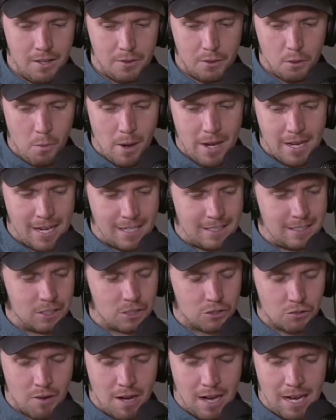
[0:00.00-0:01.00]
The way he hits his
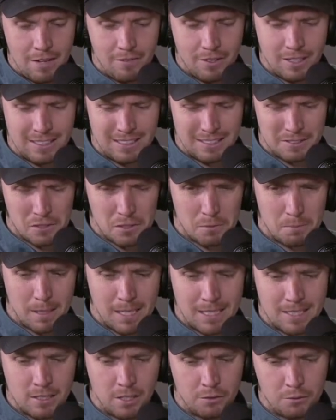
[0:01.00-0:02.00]
driving, see the
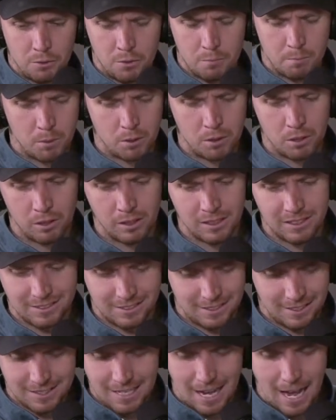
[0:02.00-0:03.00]
speed he's got through the ball. He's
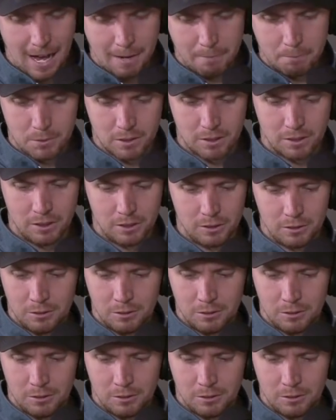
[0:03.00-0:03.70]
absolutely.